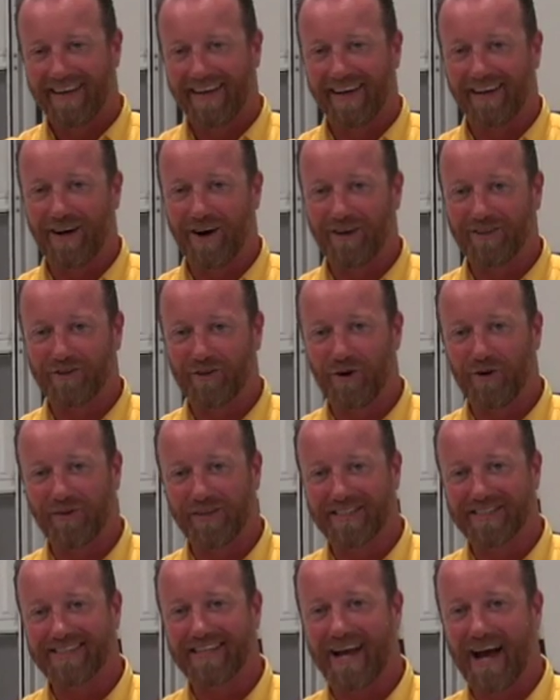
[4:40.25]
And as
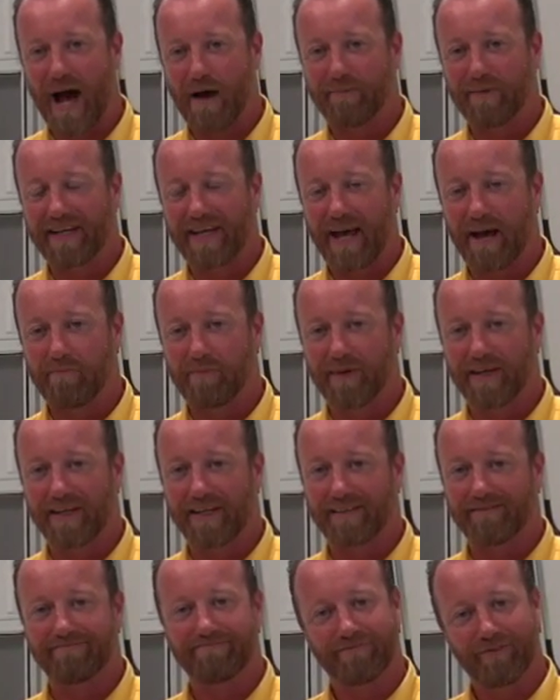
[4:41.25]
always, happy camping,
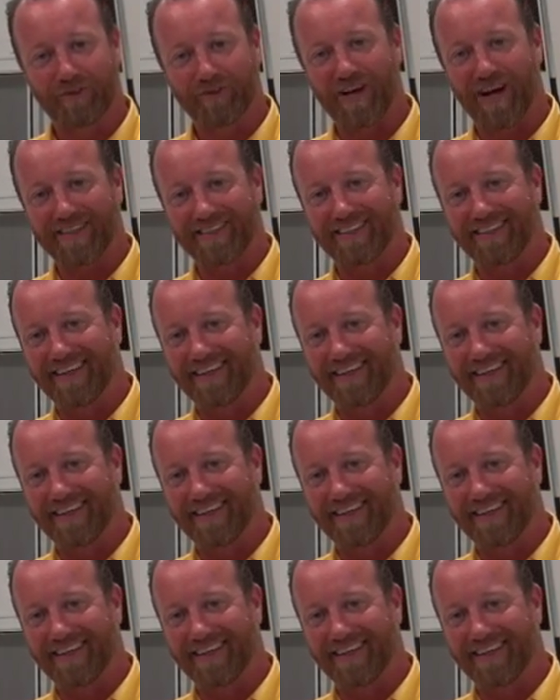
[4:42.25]
and we'll talk to you